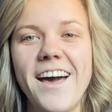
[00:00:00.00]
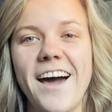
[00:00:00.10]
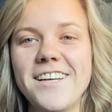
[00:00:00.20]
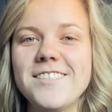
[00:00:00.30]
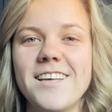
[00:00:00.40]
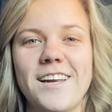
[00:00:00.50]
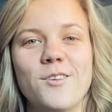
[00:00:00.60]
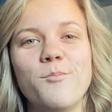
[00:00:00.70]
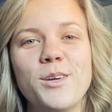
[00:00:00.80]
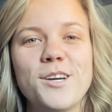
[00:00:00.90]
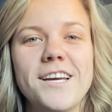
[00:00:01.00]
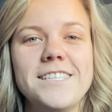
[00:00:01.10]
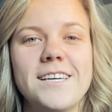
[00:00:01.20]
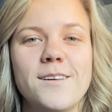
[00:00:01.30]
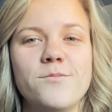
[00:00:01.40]
I decided it would be a good
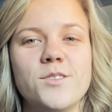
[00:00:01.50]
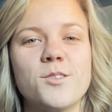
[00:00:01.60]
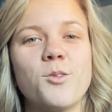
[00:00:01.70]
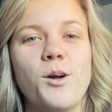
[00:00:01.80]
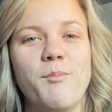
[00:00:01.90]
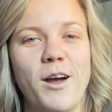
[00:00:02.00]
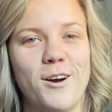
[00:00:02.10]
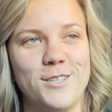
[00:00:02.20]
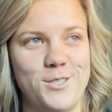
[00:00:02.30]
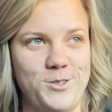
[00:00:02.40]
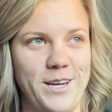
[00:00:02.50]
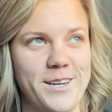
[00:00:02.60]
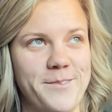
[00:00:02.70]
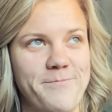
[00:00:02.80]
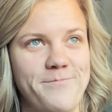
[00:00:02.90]
idea to throw in my hardest
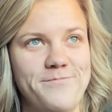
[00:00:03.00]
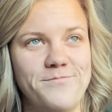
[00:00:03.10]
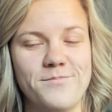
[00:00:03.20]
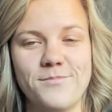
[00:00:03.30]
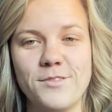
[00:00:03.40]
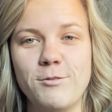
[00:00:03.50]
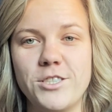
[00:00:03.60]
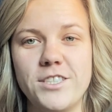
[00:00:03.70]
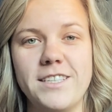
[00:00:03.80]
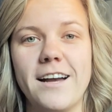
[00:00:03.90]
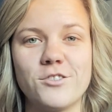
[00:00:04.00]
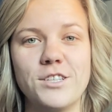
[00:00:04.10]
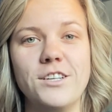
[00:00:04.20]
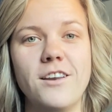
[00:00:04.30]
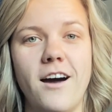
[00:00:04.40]
trick, which is
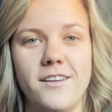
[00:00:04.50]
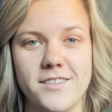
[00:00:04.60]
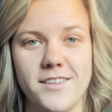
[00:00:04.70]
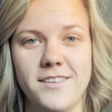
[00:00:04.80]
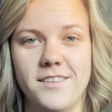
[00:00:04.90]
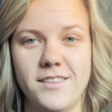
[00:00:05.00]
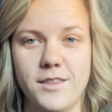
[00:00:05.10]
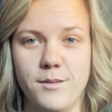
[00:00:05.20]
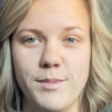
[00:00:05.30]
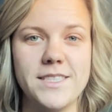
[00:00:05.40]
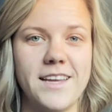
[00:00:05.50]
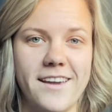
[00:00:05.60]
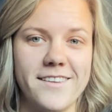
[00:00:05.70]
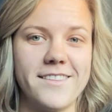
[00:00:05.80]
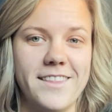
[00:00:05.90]
actually not the
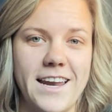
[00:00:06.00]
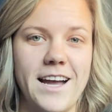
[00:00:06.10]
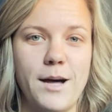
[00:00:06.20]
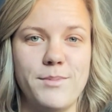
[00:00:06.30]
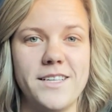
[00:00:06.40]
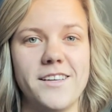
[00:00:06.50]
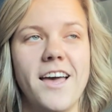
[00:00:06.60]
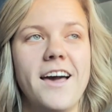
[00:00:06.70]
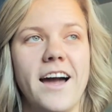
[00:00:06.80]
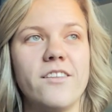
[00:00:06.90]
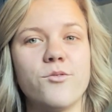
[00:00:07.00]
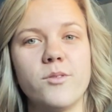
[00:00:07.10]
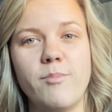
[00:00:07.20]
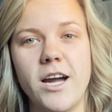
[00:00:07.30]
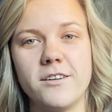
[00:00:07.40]
mistake that happened. I threw
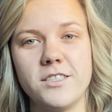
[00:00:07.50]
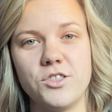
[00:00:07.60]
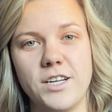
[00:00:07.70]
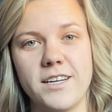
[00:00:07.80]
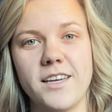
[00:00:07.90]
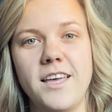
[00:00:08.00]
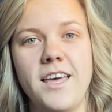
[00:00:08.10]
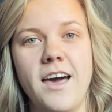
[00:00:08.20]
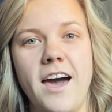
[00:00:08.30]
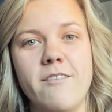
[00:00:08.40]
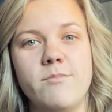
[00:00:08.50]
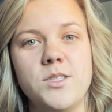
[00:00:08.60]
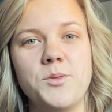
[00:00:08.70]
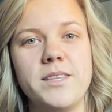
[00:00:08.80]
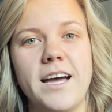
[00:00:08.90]
in my hardest trick. I've been
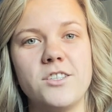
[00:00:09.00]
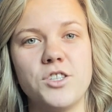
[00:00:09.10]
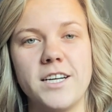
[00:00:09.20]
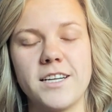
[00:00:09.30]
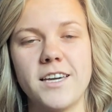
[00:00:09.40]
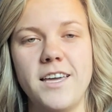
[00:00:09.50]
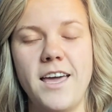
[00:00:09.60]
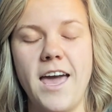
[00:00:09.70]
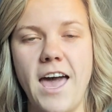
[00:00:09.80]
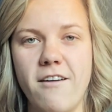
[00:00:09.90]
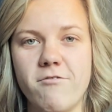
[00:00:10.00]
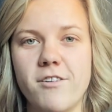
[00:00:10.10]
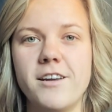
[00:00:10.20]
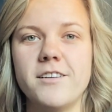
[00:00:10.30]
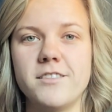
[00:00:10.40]
doing that trick
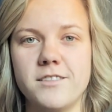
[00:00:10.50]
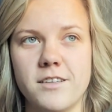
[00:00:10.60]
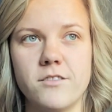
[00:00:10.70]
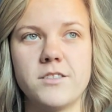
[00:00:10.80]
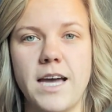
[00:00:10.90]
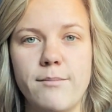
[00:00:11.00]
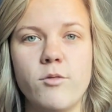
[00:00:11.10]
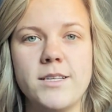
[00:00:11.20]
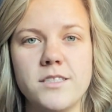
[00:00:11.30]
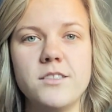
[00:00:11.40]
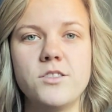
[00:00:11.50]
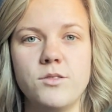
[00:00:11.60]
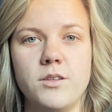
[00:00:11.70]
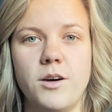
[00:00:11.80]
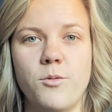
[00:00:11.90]
every single time I went to the
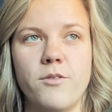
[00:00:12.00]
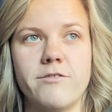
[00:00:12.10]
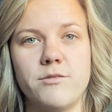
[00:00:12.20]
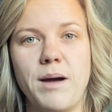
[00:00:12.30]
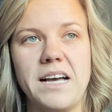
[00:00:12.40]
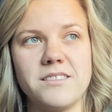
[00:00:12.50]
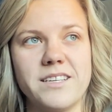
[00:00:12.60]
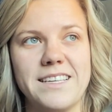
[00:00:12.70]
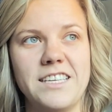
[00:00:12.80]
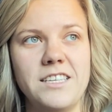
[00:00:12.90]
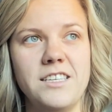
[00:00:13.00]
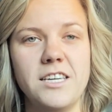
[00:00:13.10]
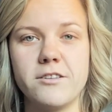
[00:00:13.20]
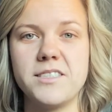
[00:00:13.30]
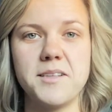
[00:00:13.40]
studio for the past like
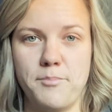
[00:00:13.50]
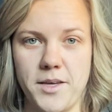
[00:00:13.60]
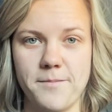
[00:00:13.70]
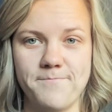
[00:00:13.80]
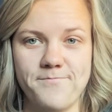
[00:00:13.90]
year and something.